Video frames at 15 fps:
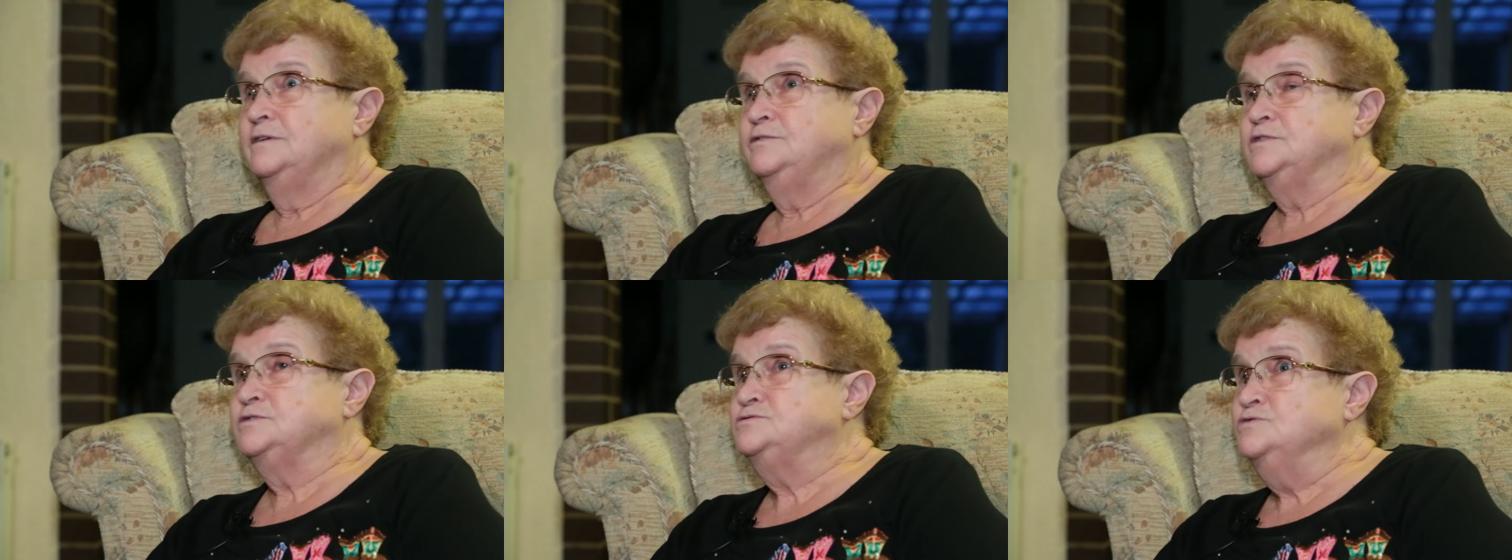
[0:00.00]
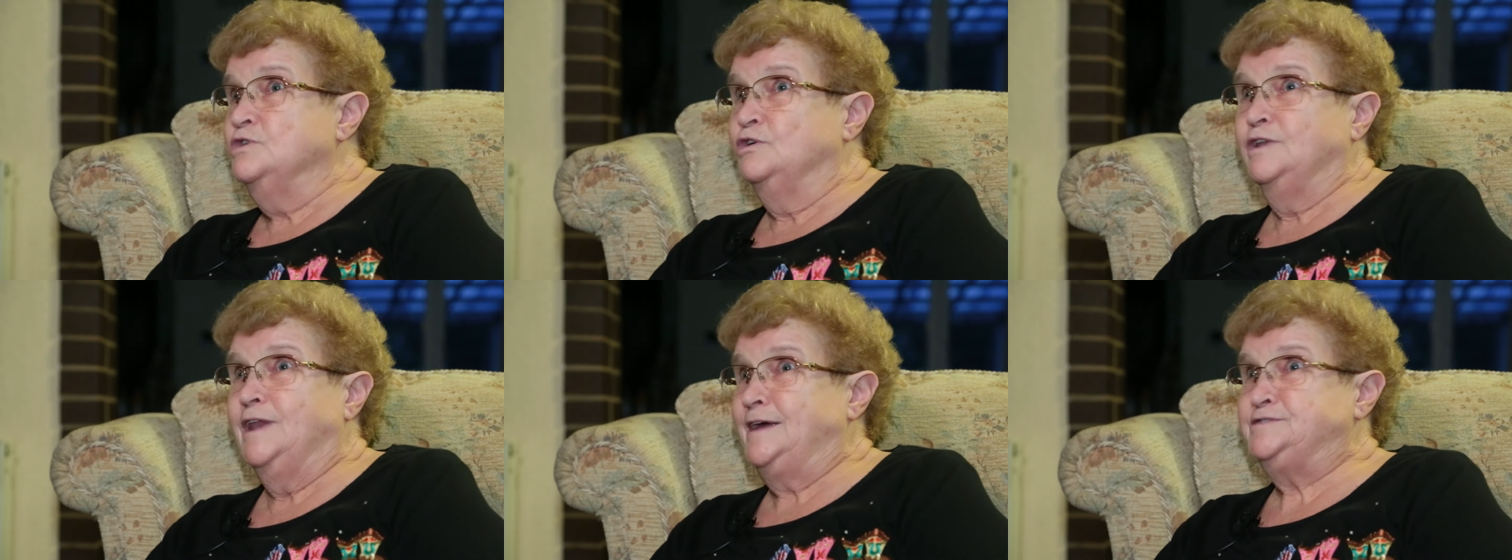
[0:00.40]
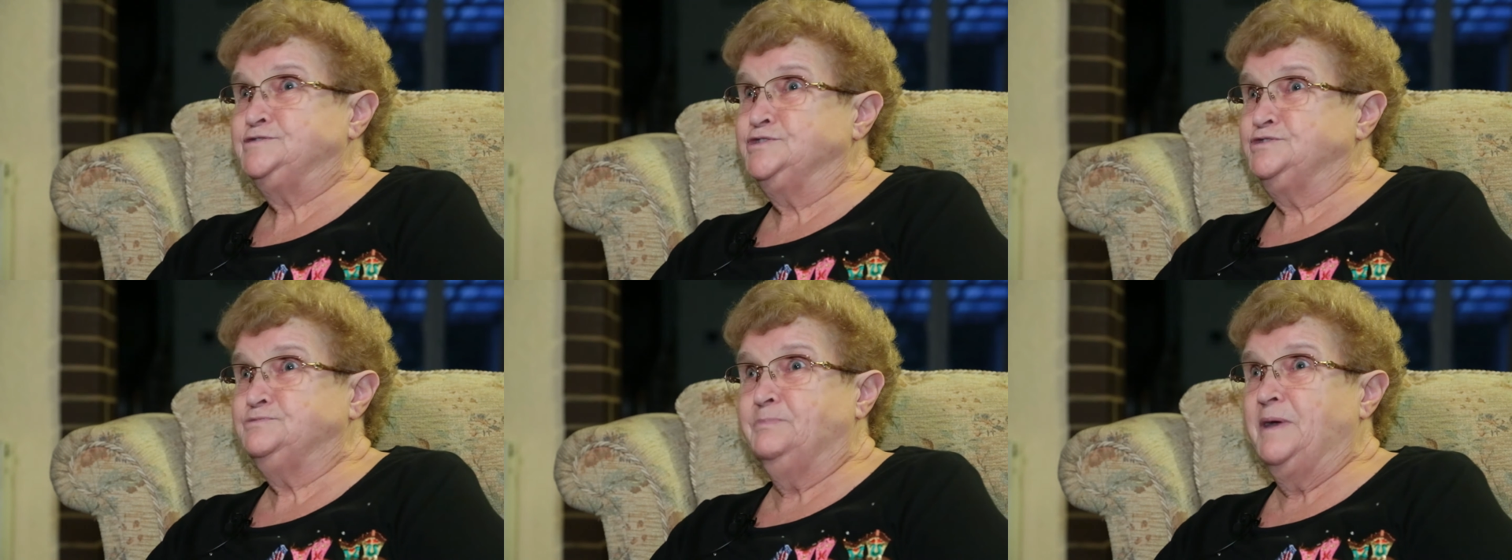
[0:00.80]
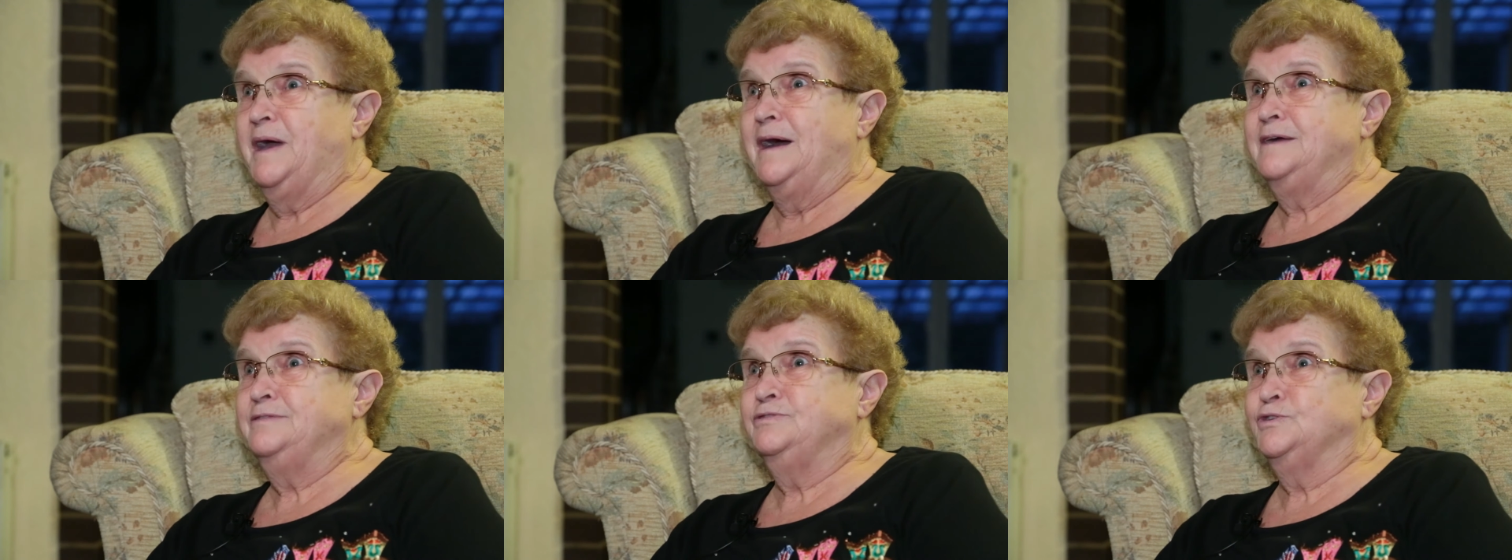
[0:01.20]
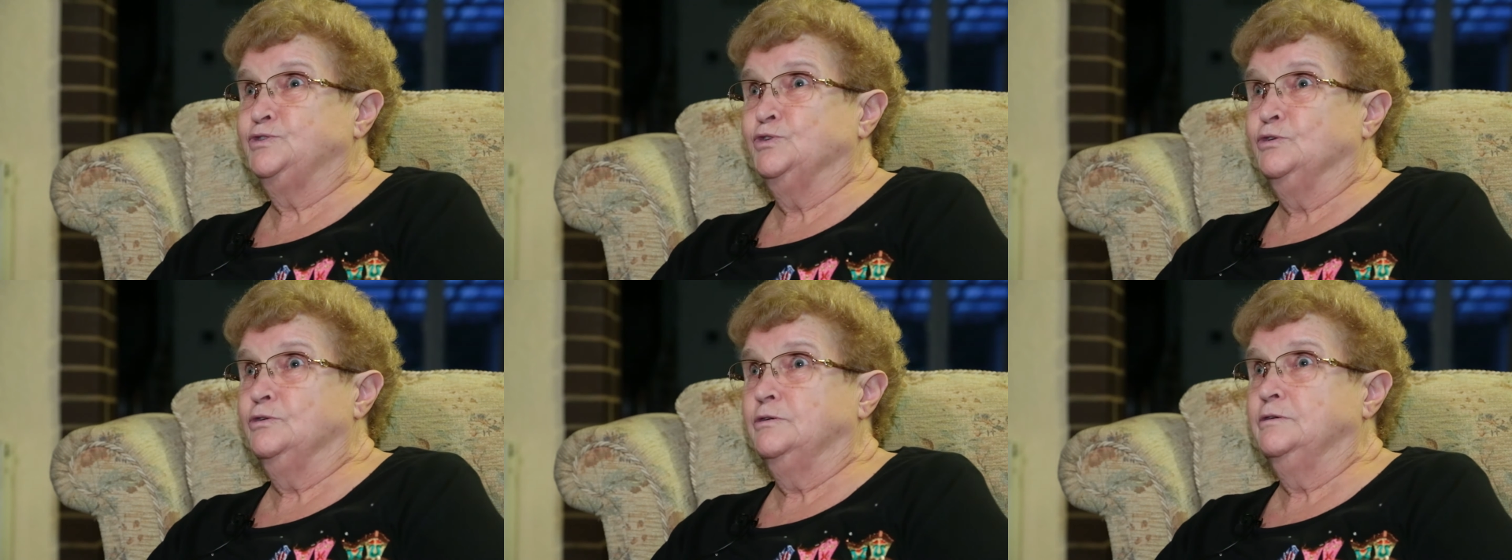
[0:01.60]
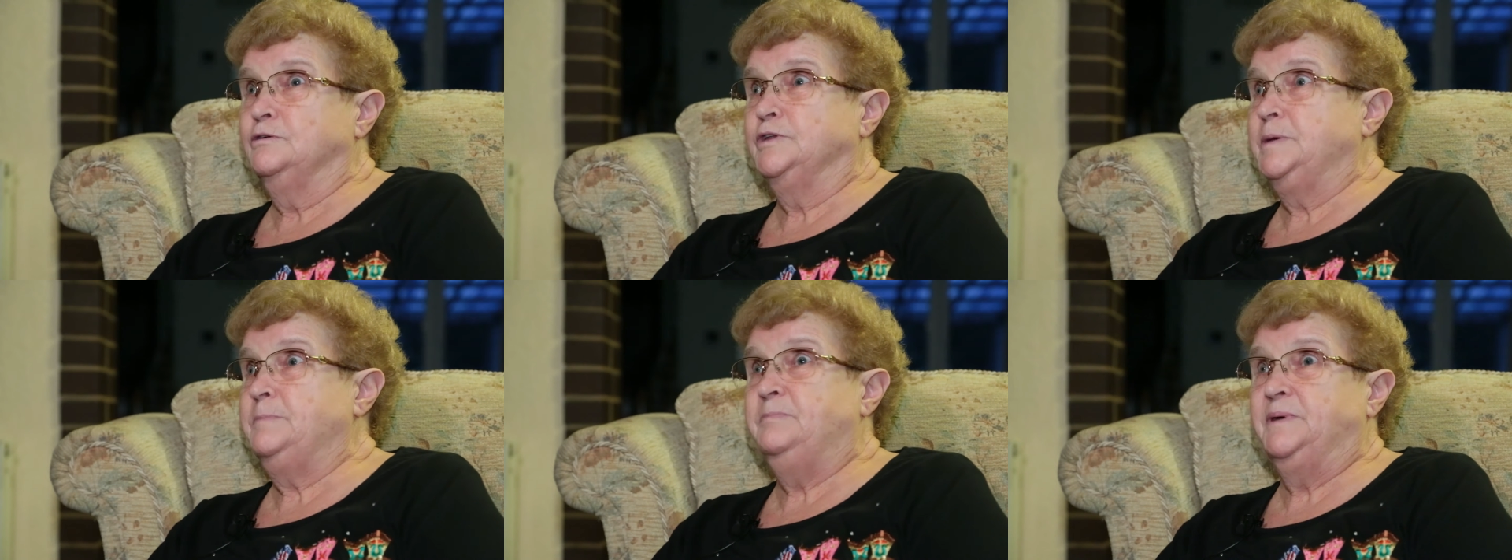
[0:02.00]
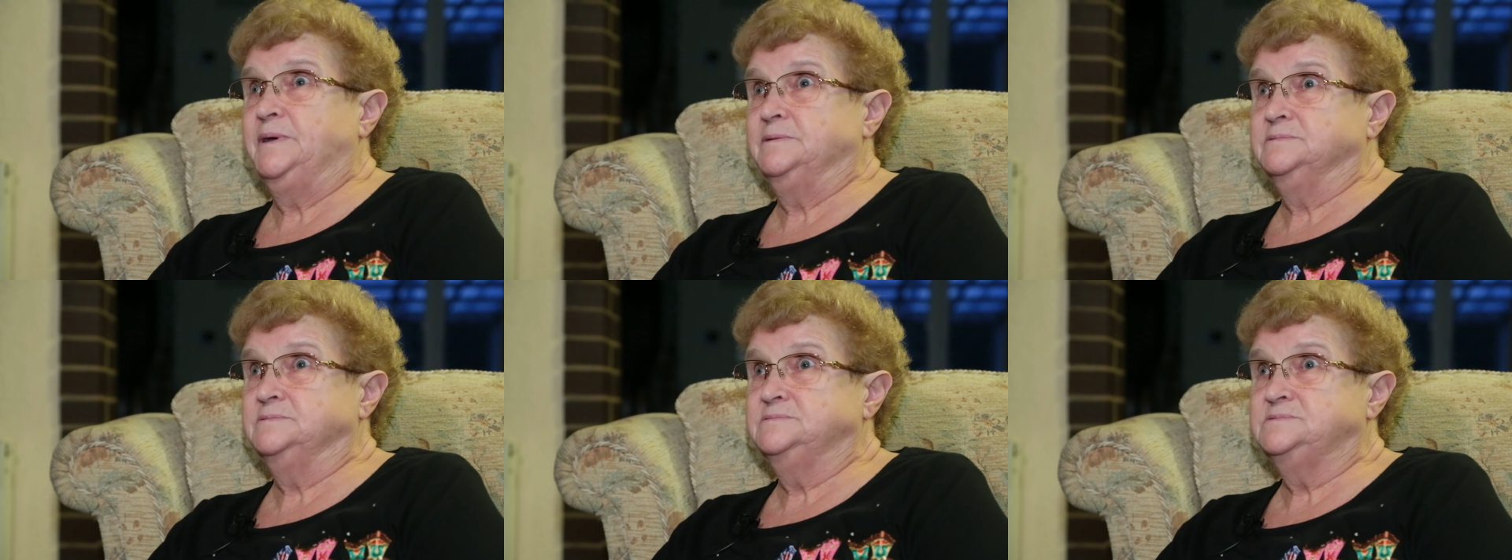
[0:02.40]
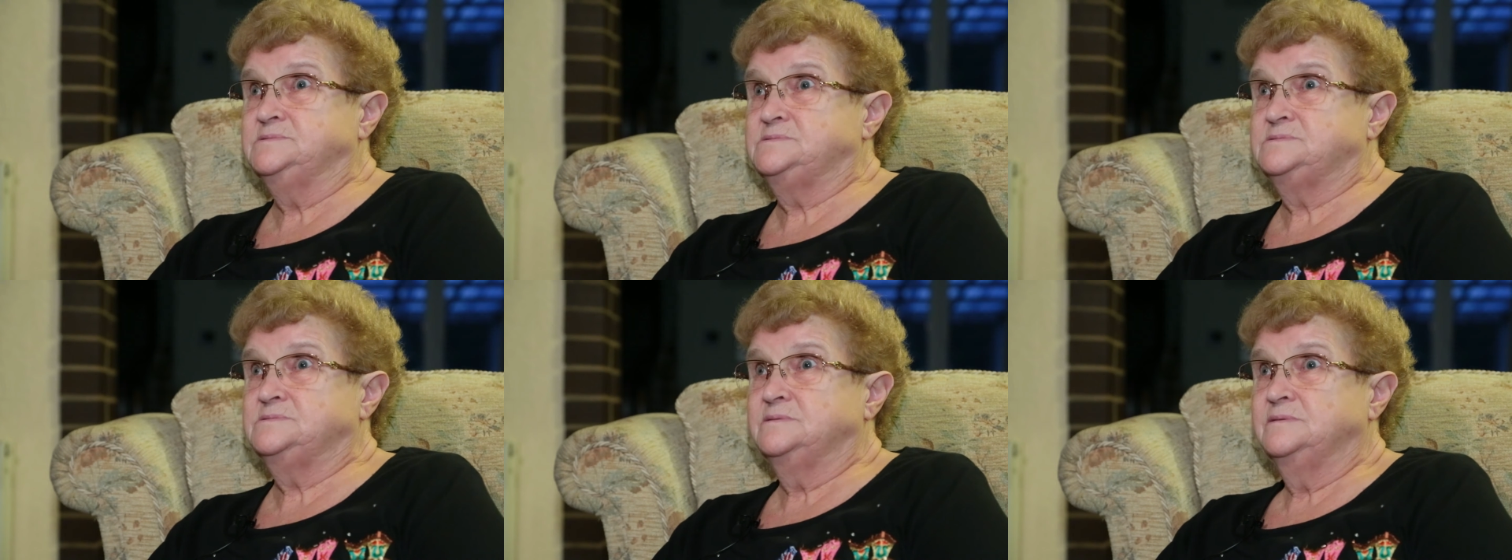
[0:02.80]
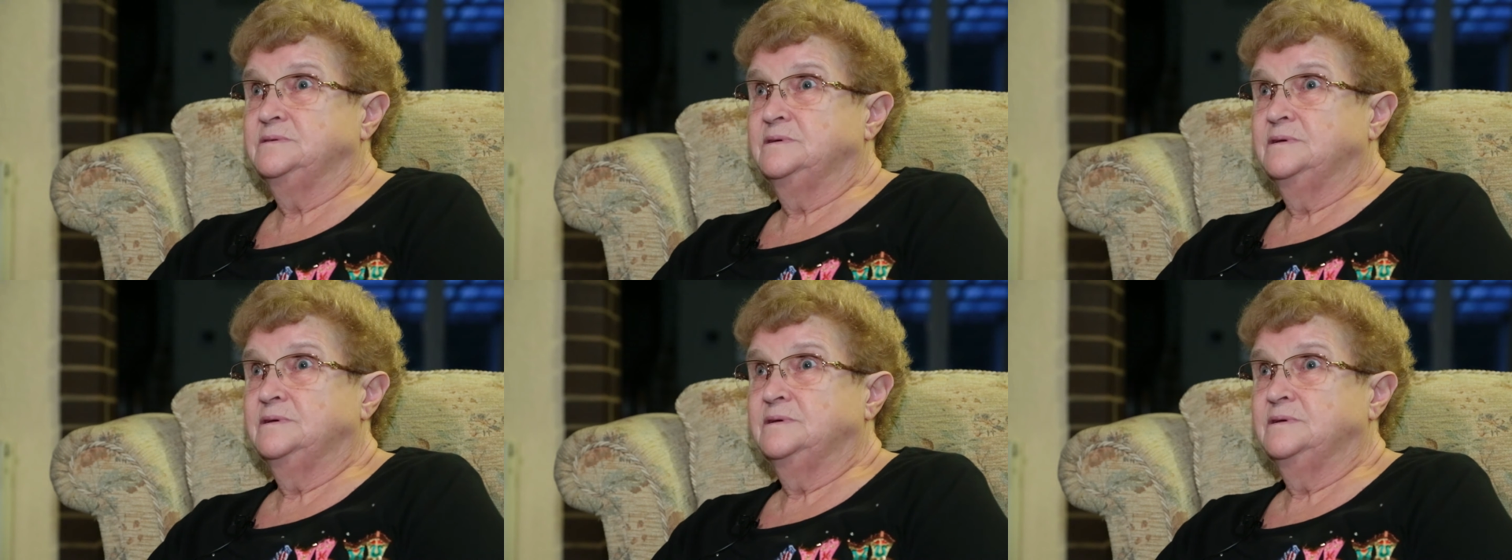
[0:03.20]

there's no letters behind the door, only bills.